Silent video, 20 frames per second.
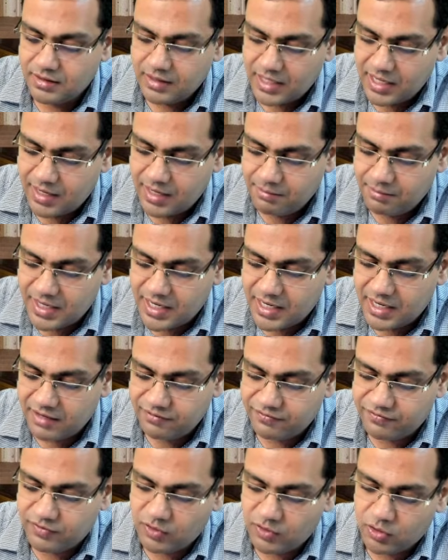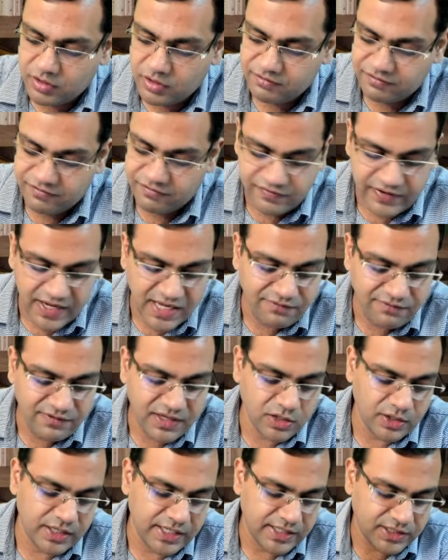MRR 4 5
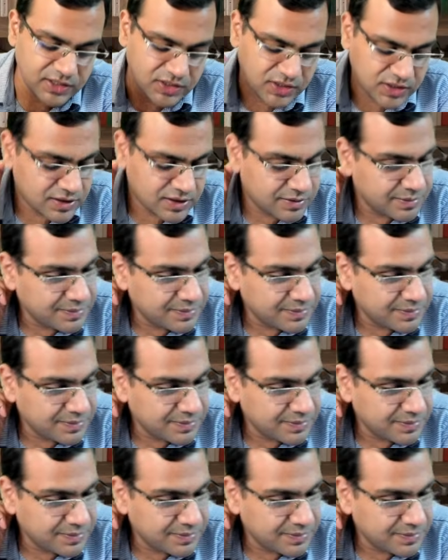units.